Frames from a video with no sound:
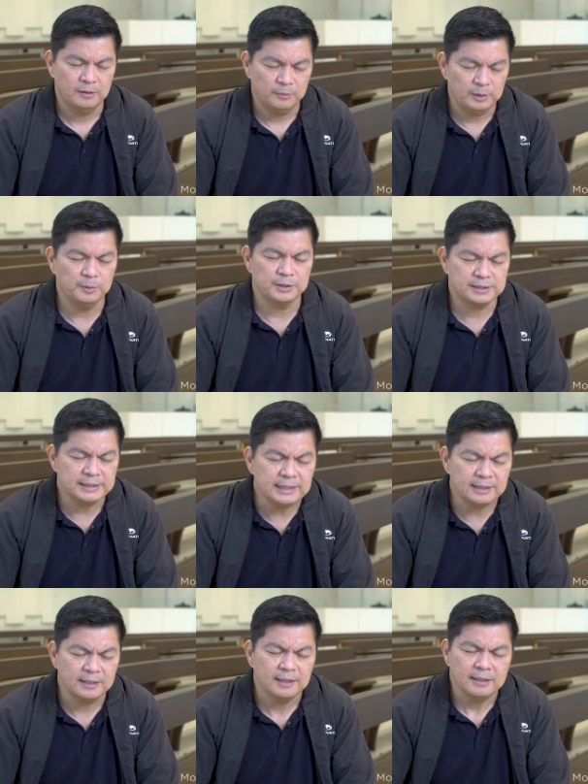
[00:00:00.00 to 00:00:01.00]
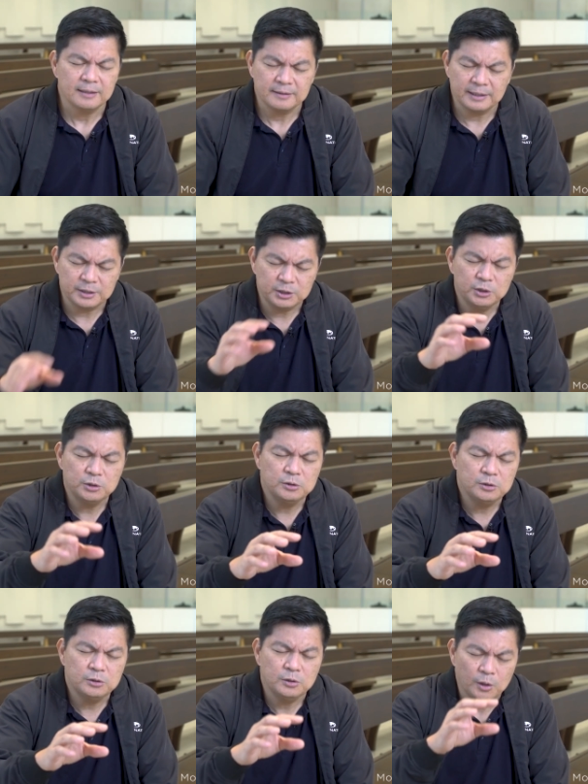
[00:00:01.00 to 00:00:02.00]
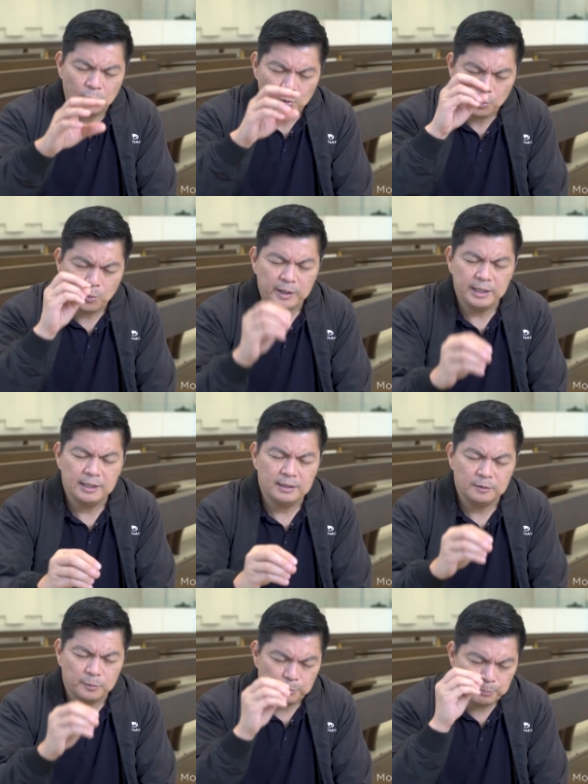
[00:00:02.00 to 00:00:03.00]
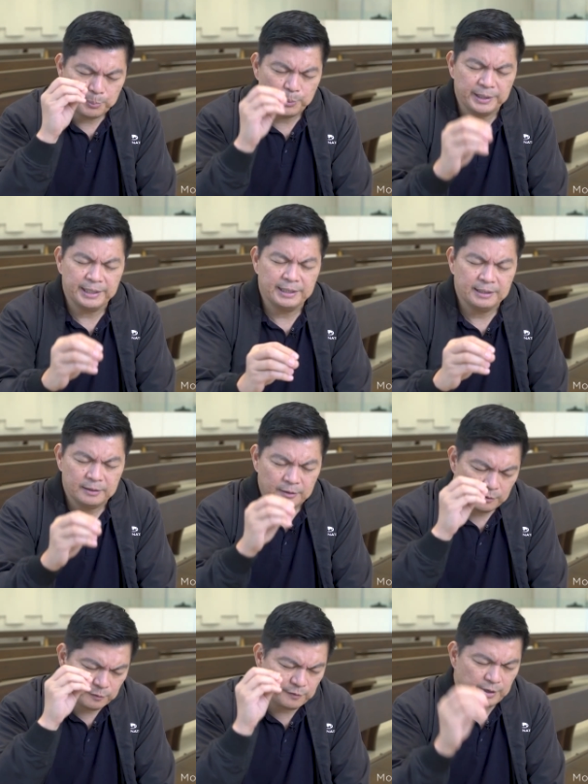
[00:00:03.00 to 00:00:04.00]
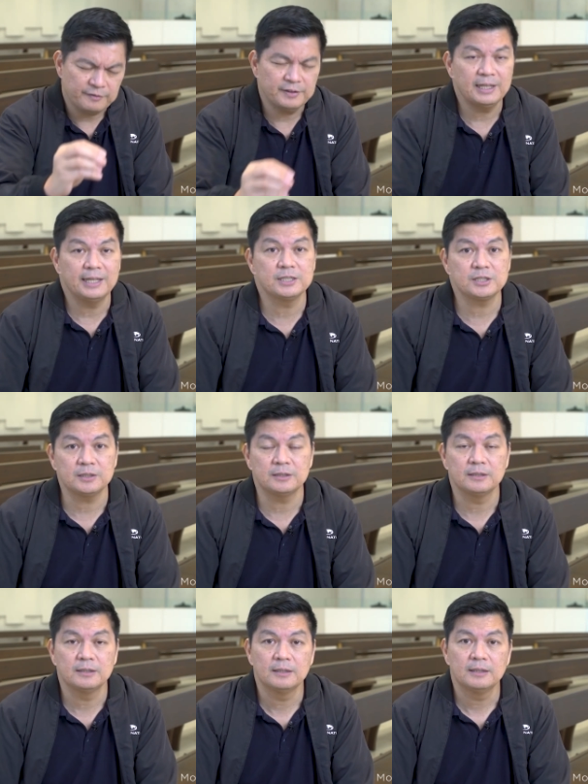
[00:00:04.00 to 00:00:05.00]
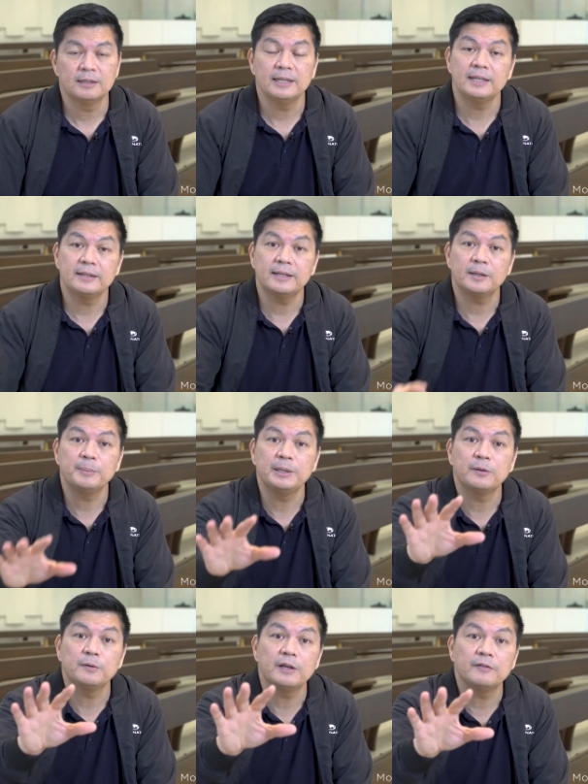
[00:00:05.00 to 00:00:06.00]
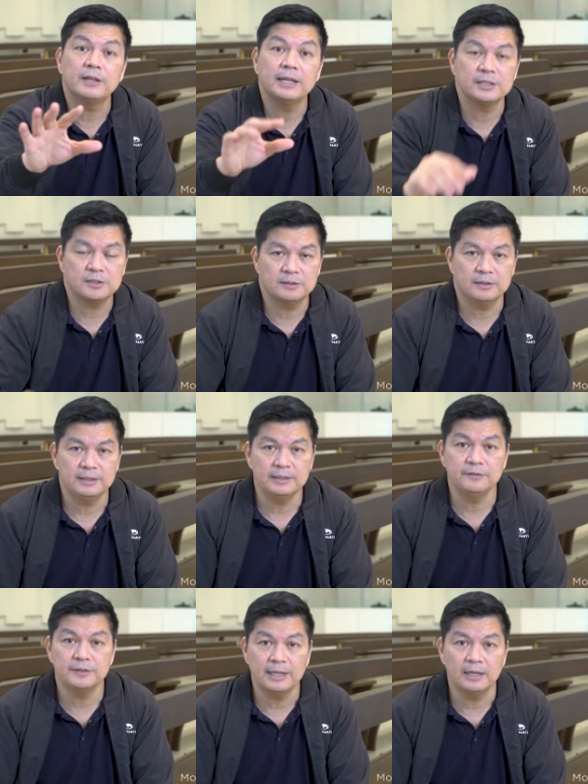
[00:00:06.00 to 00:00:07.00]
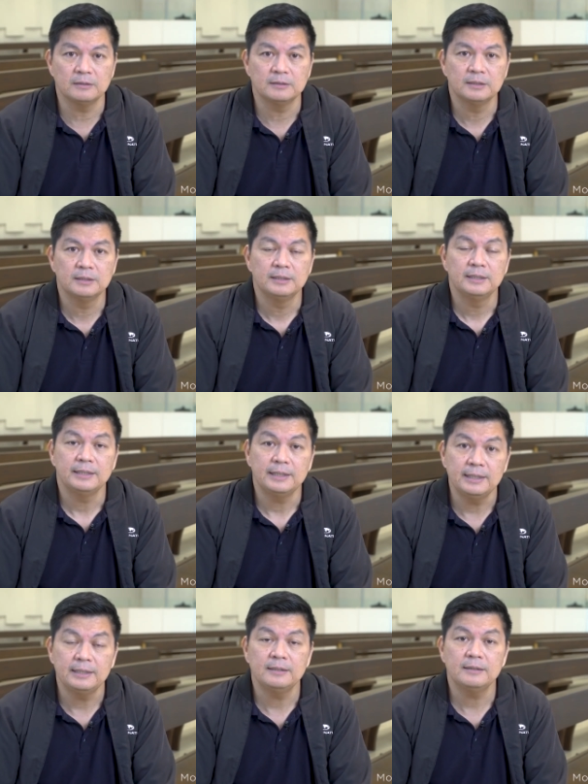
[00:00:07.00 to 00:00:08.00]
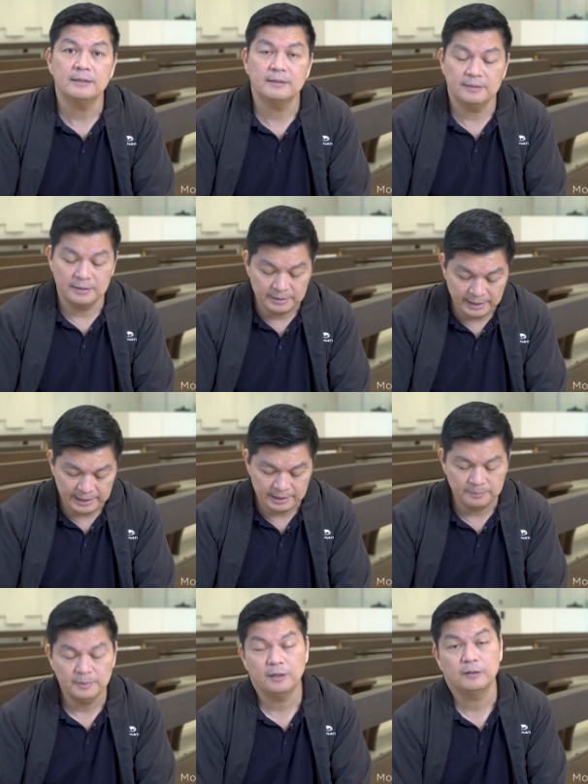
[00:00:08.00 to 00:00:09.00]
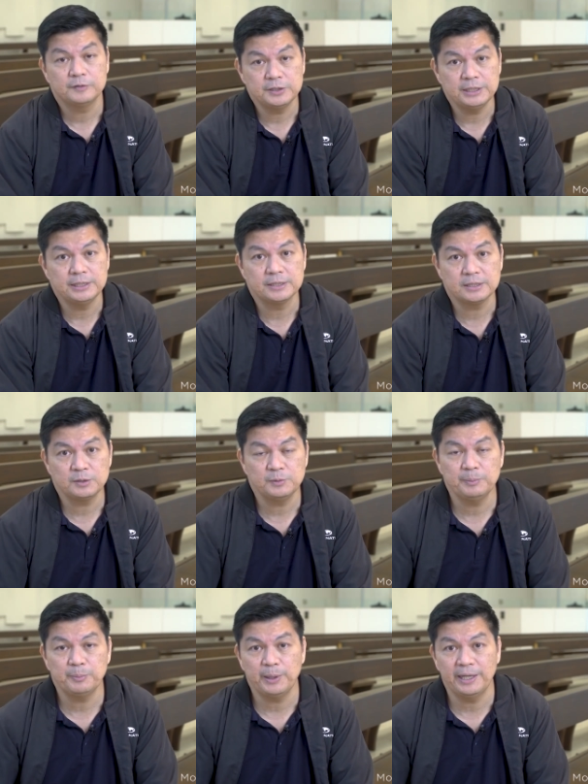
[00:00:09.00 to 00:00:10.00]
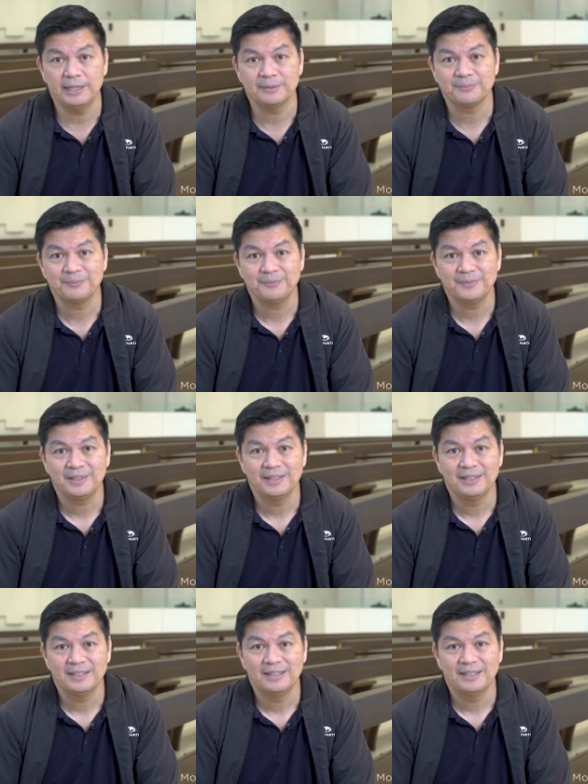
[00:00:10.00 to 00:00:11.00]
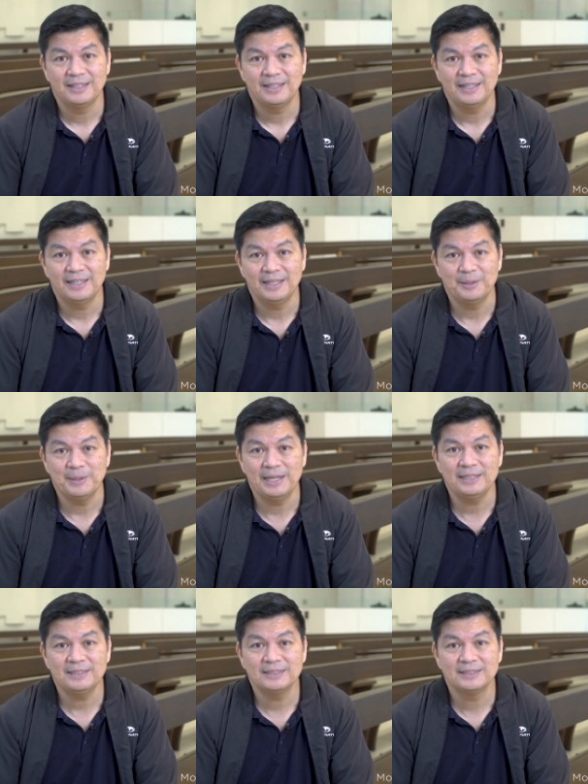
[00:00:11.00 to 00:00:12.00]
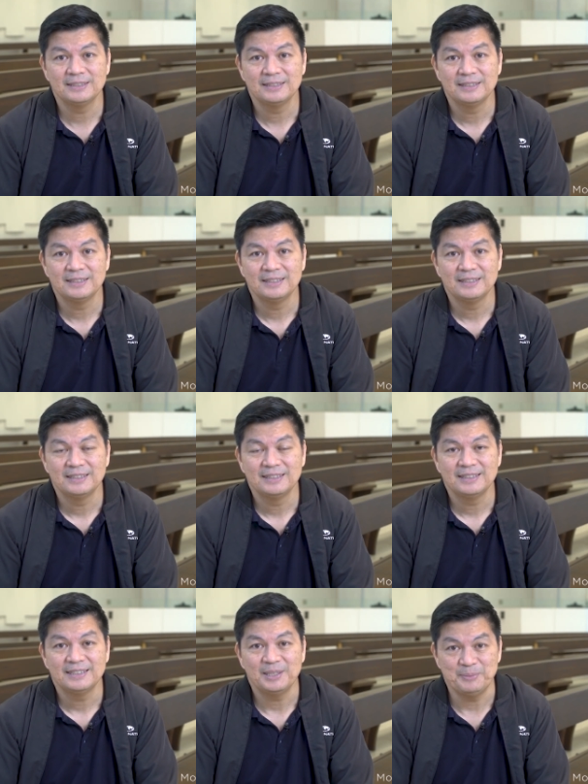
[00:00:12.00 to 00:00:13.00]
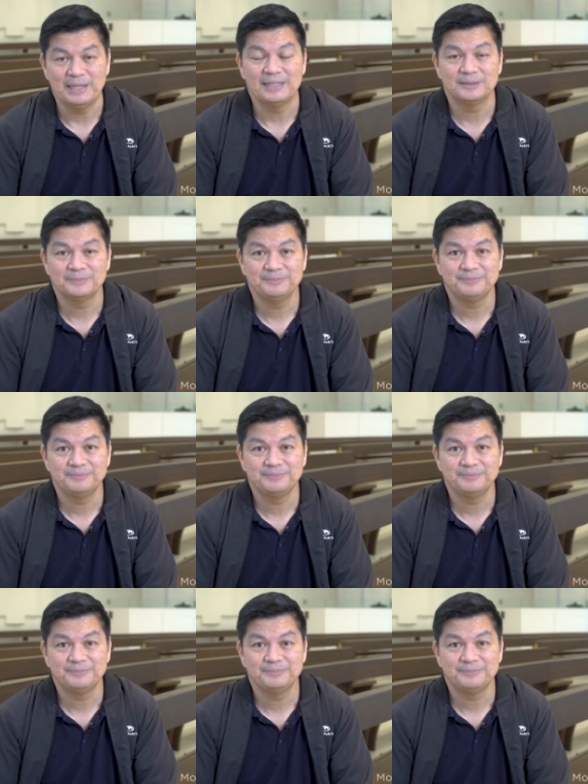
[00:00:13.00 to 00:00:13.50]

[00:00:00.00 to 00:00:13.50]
we will see that you will bring revelation. Let there be revelation even now. In the name of Jesus, we pray. Amen. Amen.